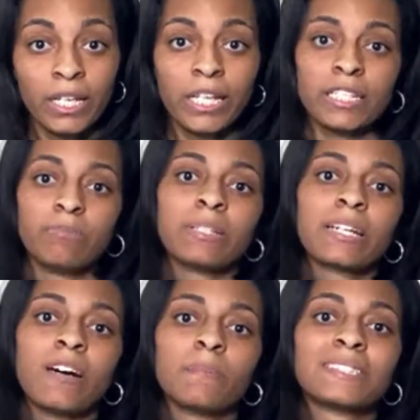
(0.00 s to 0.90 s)
and it
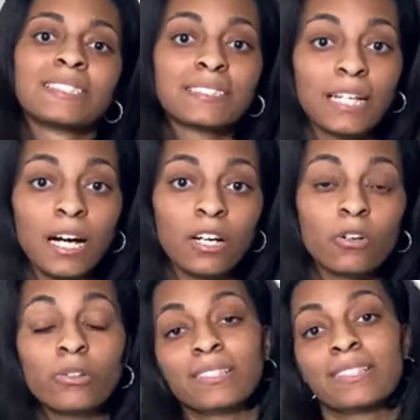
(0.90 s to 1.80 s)
becomes stuck
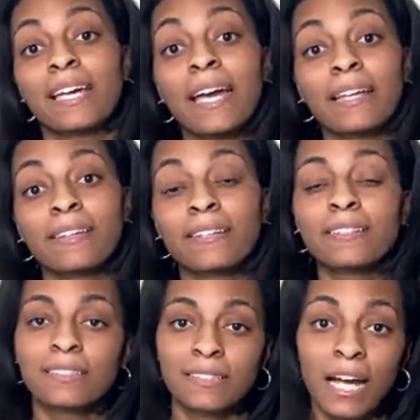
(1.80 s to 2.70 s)
or detect that it
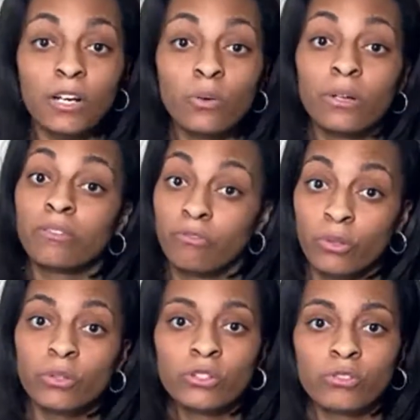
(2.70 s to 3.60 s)
is not going to
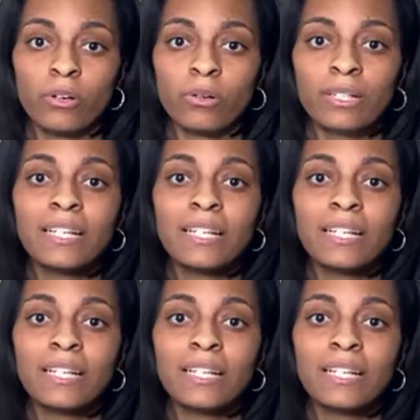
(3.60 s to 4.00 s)
full stroke,